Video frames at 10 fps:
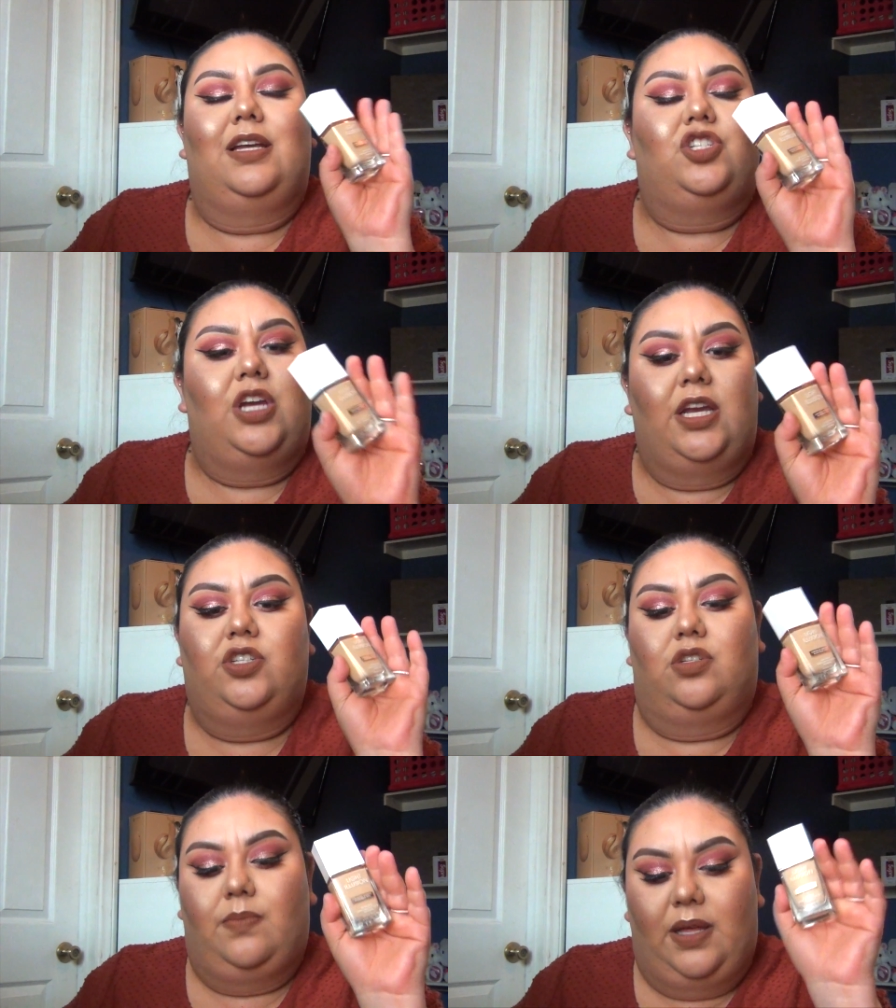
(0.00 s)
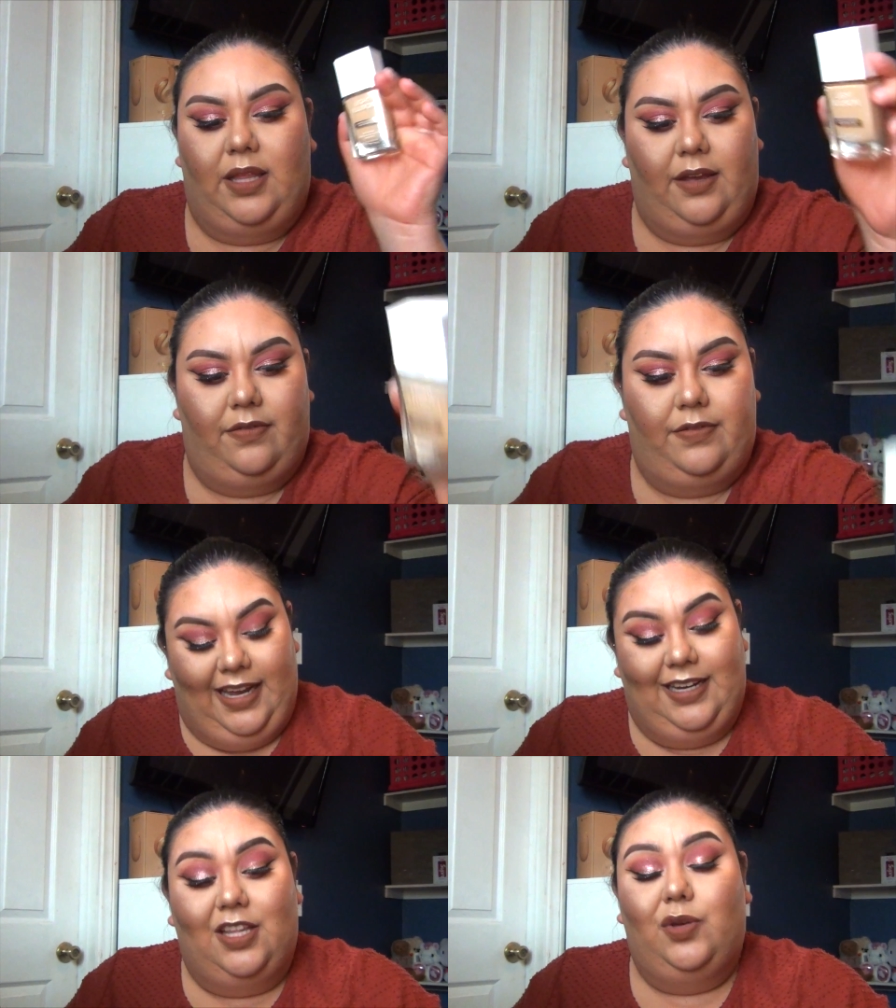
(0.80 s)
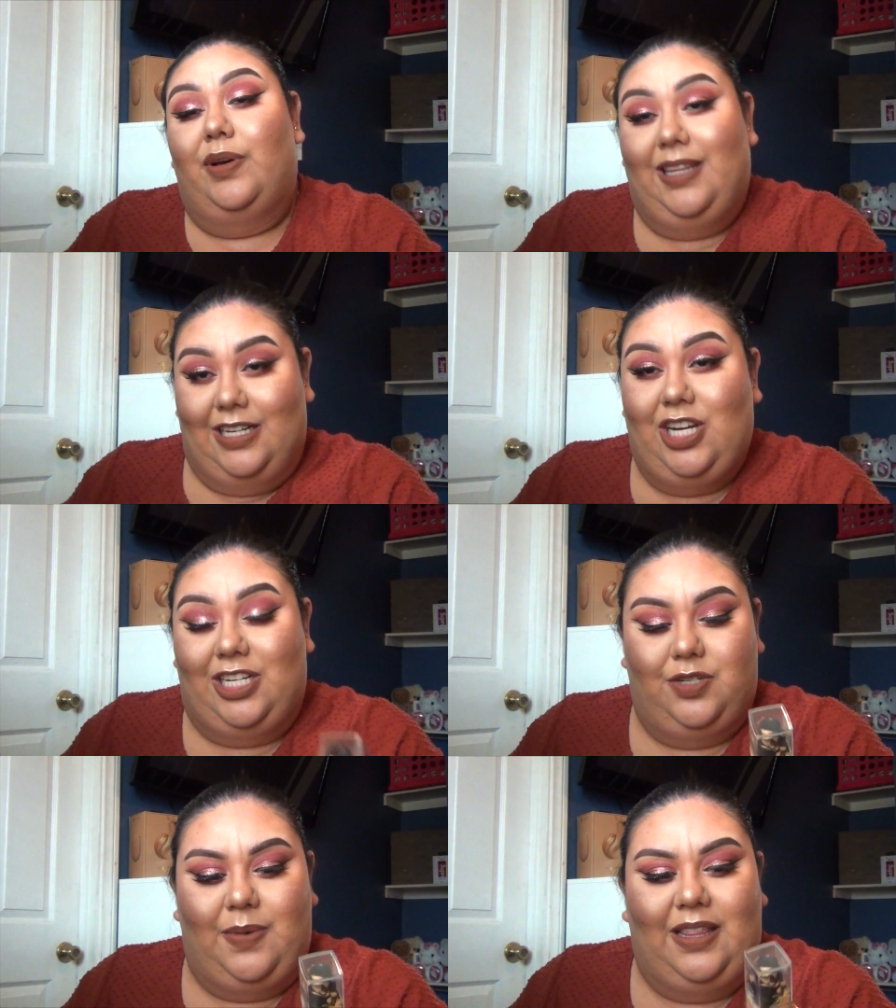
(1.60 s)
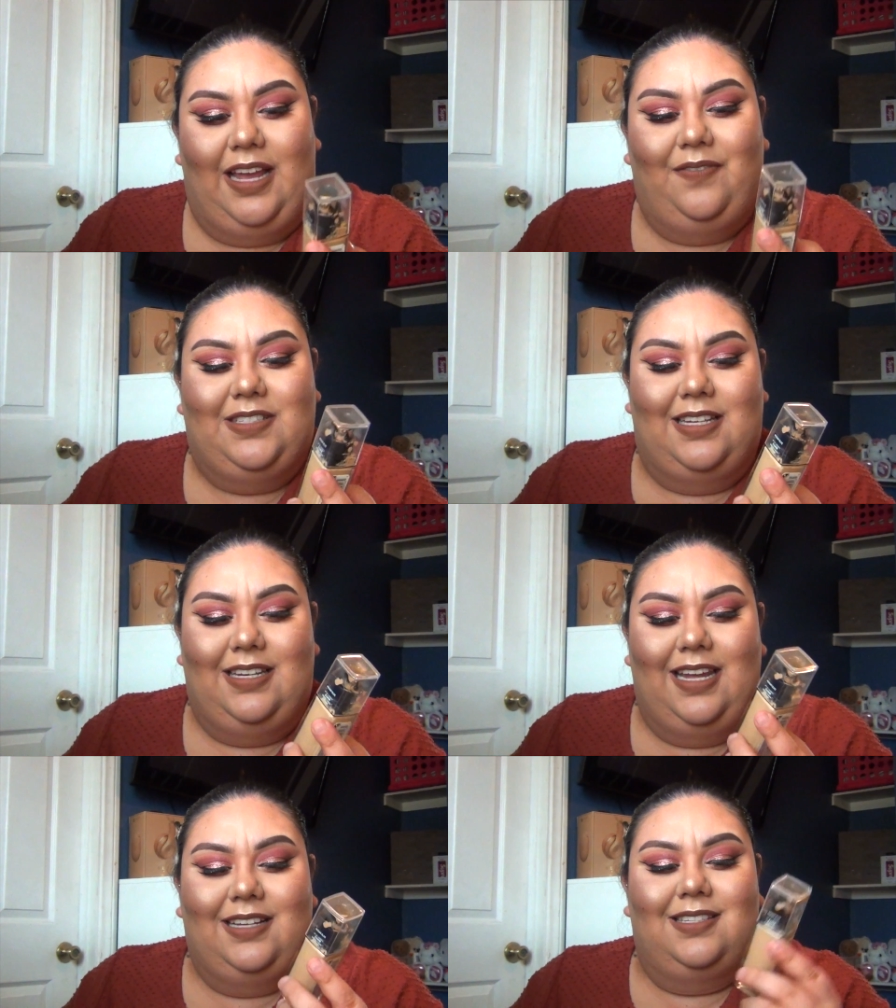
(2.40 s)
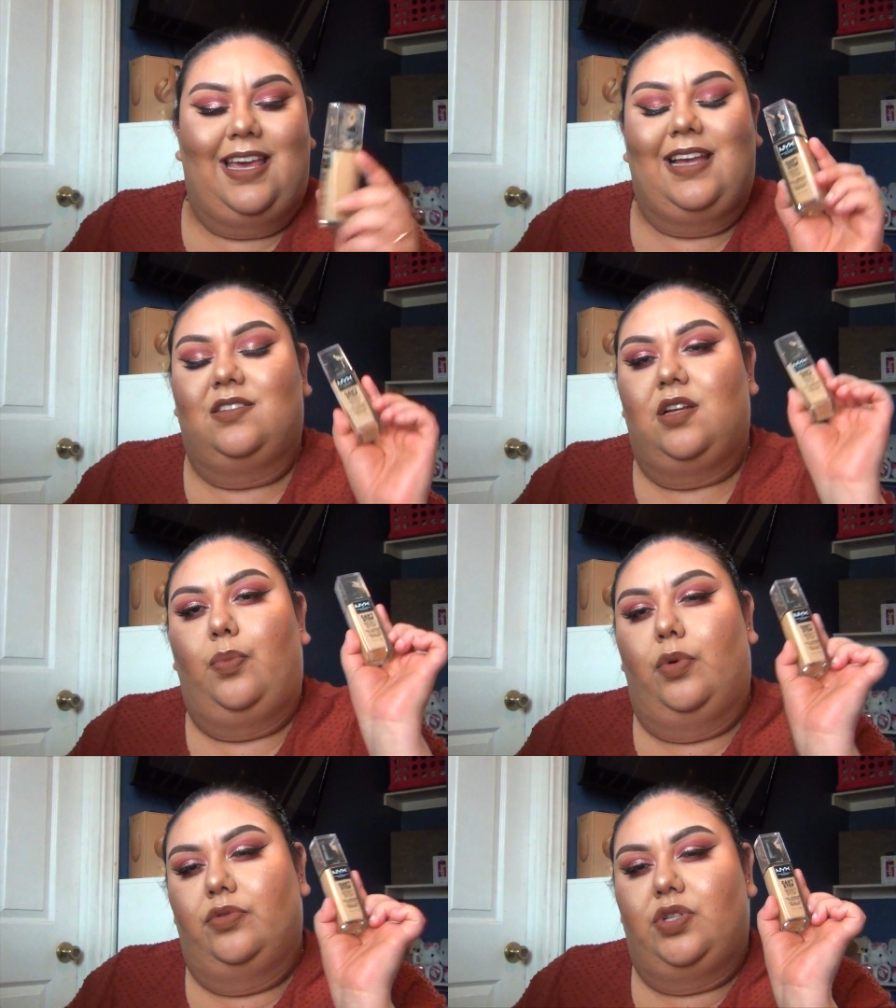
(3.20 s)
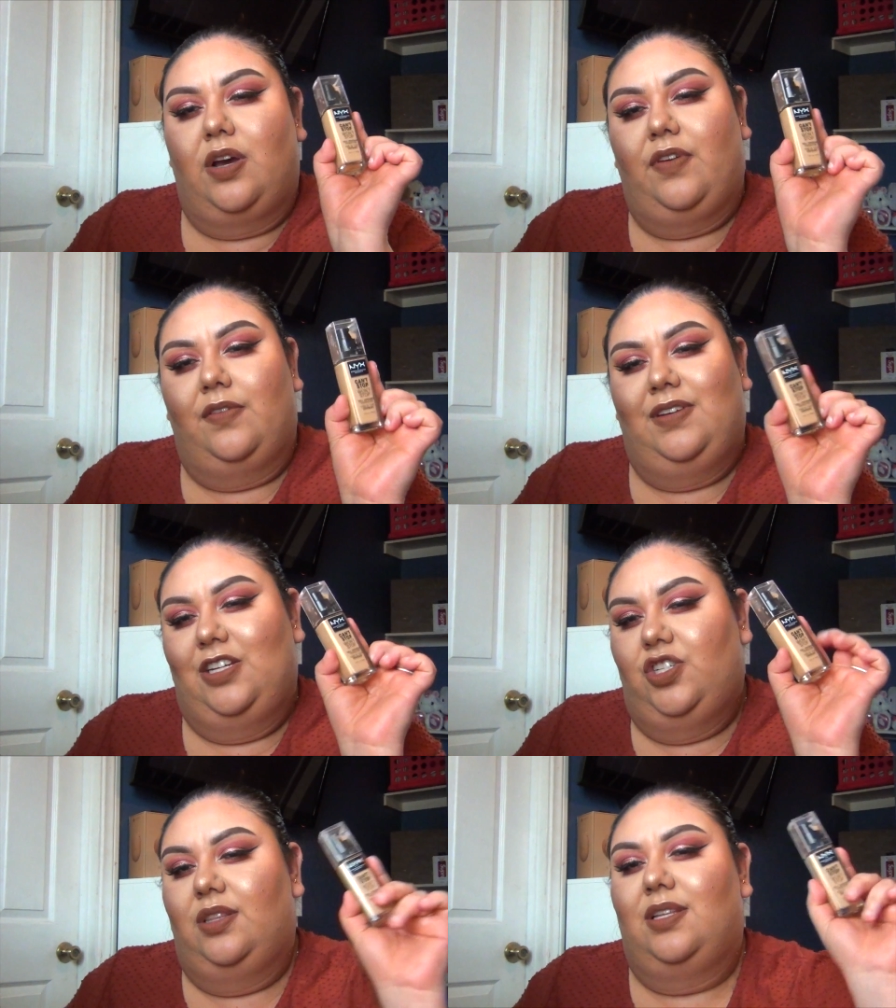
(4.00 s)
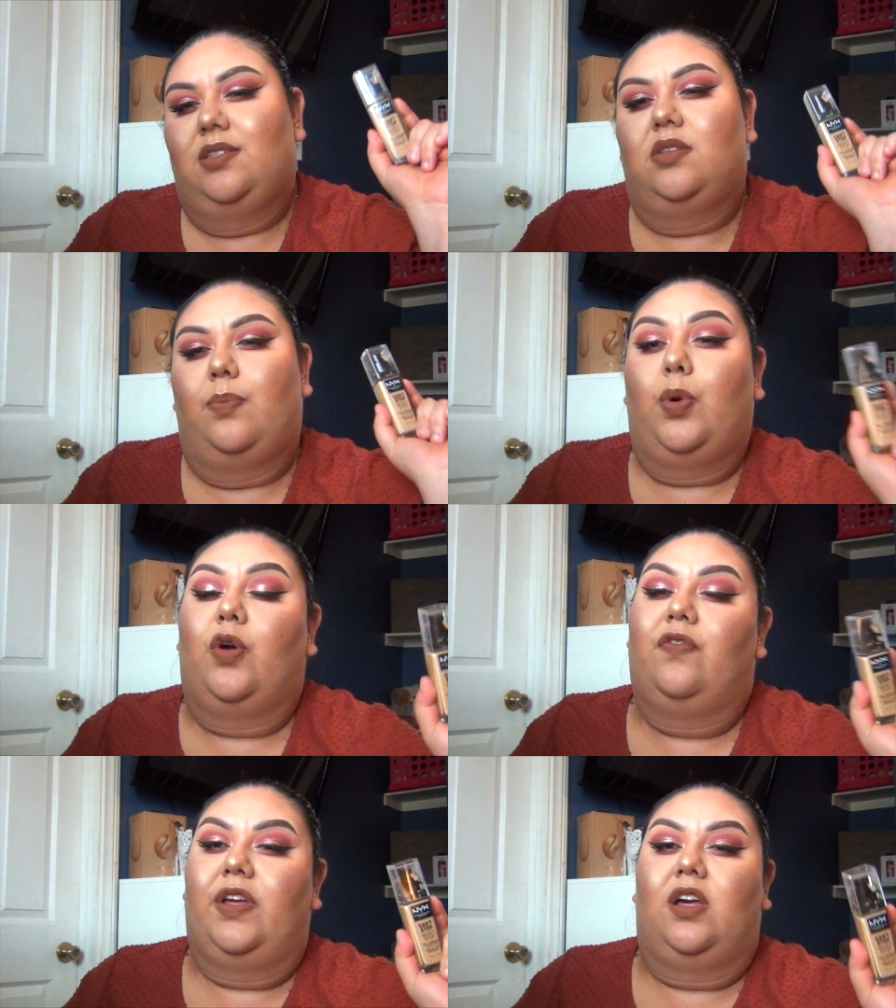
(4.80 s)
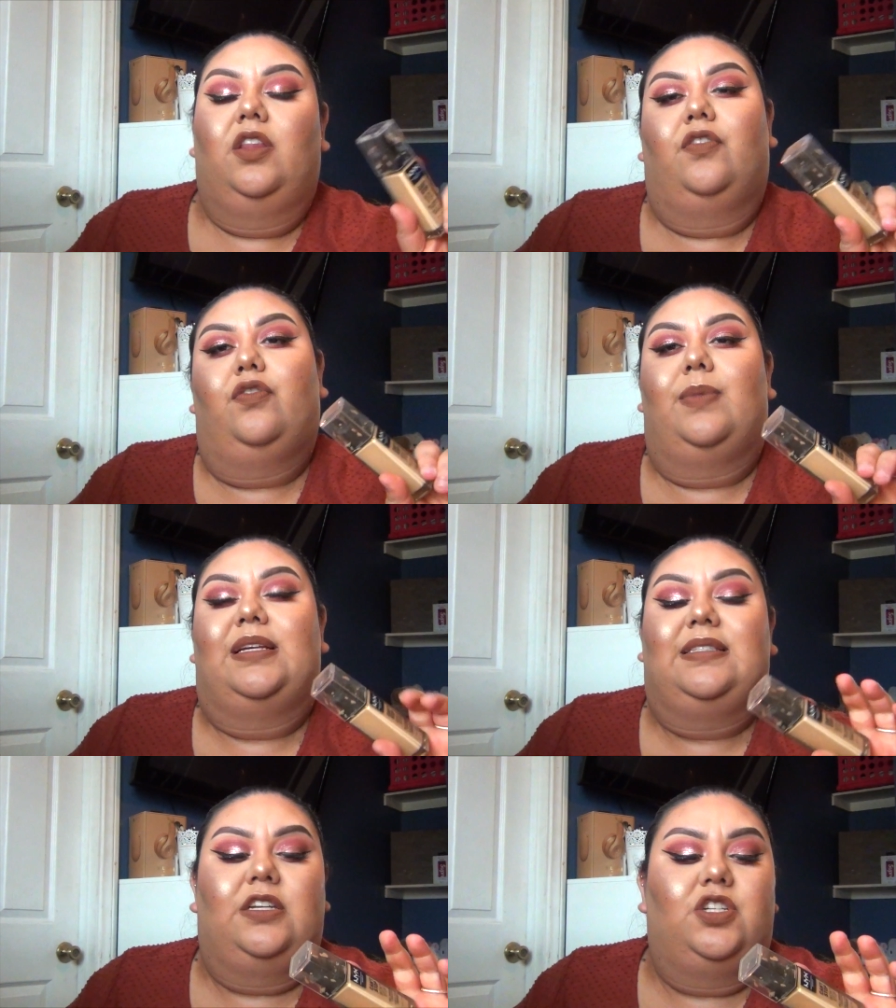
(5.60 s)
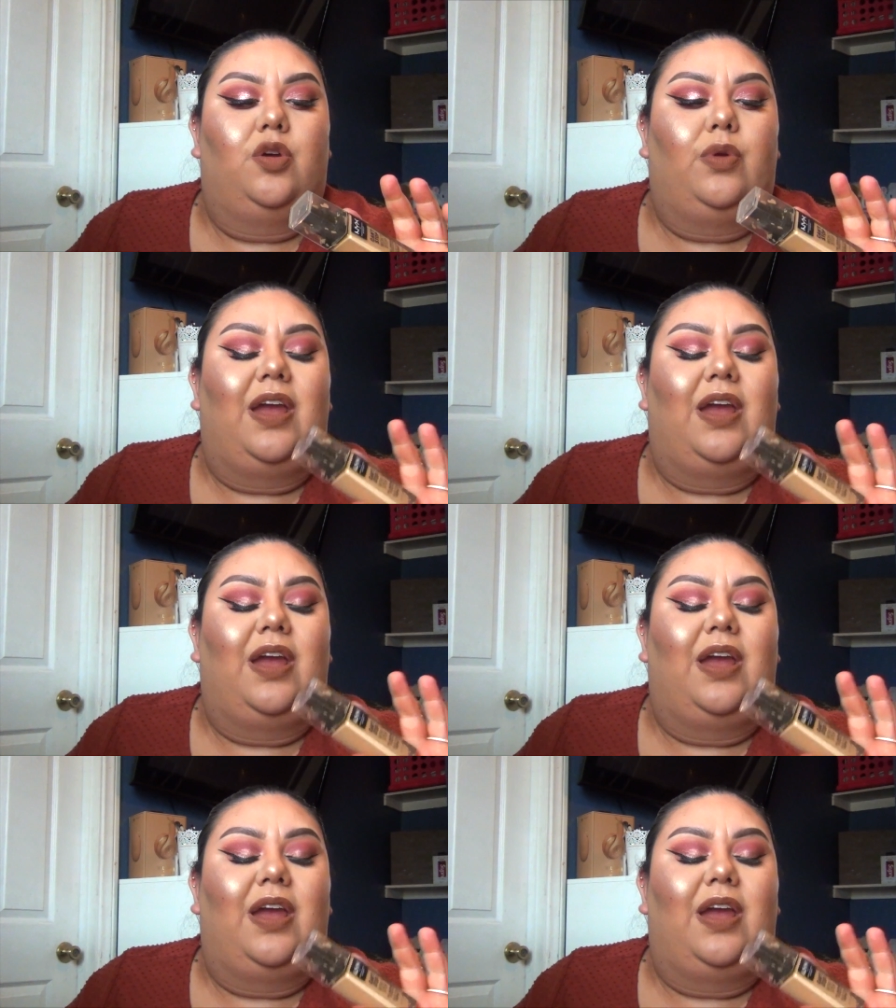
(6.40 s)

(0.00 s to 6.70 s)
It changed my life. Another one that changed my life is a NYX Can't Stop Won't Stop foundation. This is the perfect color for my skin tone.